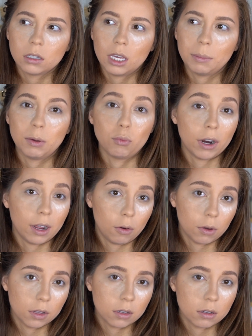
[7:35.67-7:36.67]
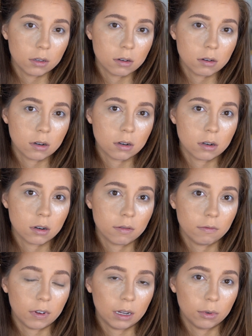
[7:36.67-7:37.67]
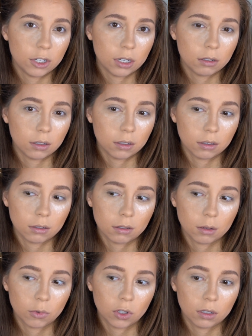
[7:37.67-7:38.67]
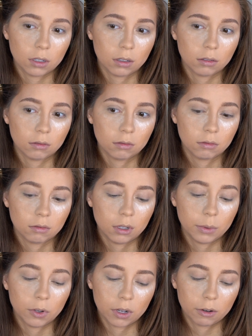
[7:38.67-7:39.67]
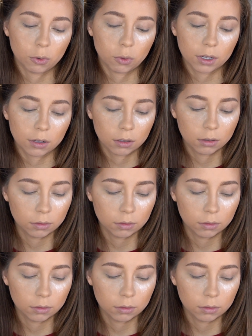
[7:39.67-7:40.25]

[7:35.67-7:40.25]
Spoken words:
Gimme Brow fiber gel or something like that. I'm gonna get it real quick.